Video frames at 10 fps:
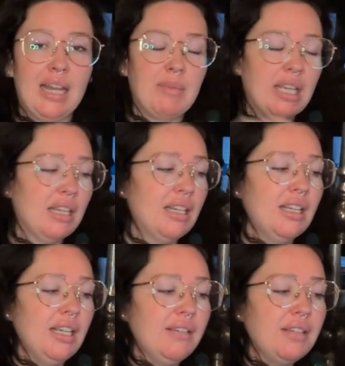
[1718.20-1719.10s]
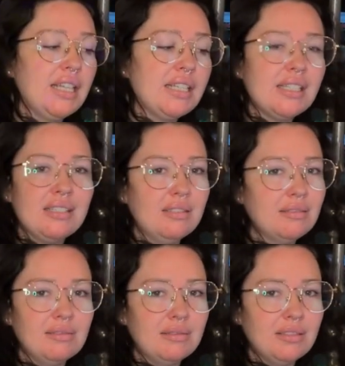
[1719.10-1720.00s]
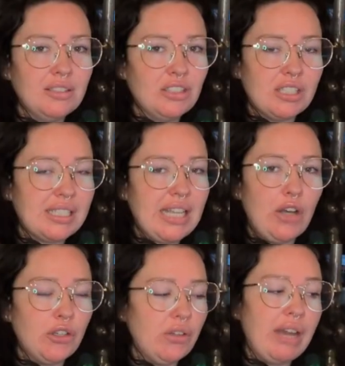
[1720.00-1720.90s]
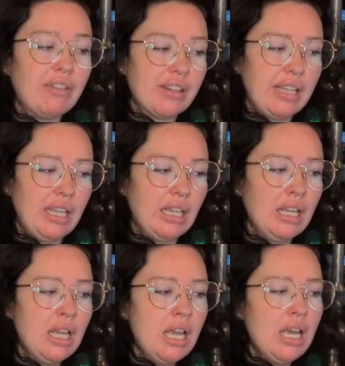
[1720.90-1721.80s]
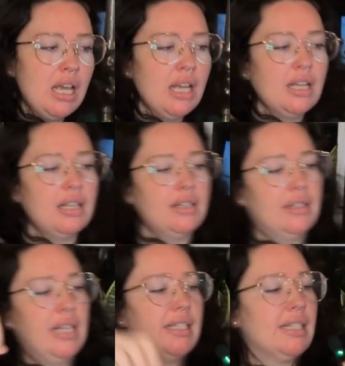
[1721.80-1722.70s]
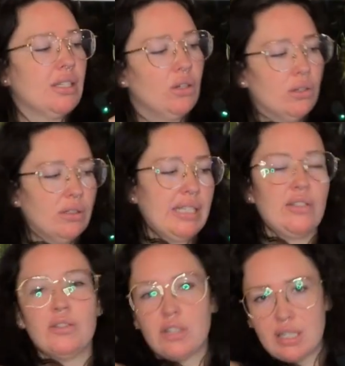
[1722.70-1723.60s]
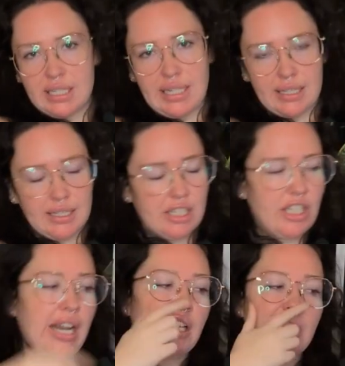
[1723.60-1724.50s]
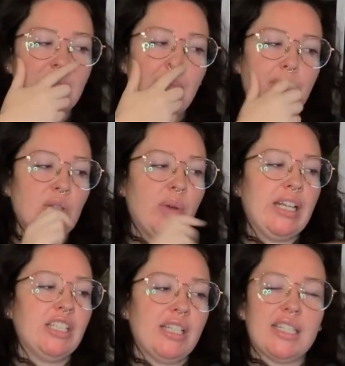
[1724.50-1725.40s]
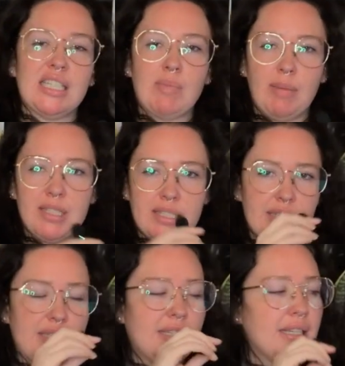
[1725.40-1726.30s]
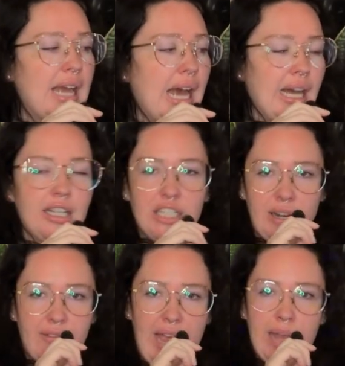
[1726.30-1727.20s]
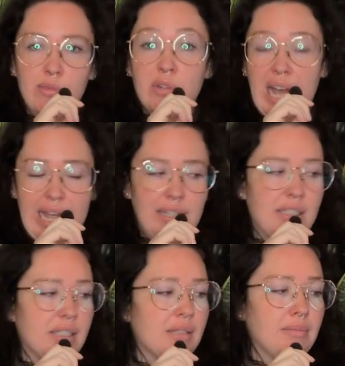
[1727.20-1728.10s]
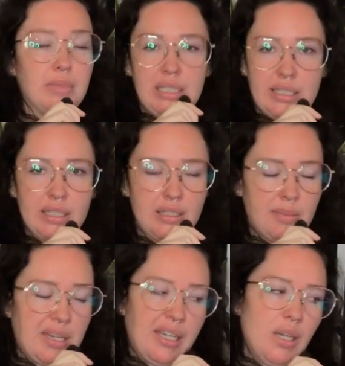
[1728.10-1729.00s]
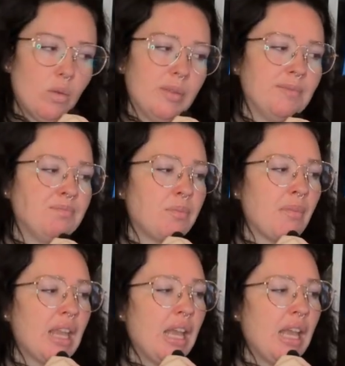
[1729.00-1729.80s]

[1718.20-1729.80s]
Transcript: And I mean, if that doesn't just tell you everything, there's also this text exchange between Justin's publicist, Jennifer Abel, and Melissa, the PR woman.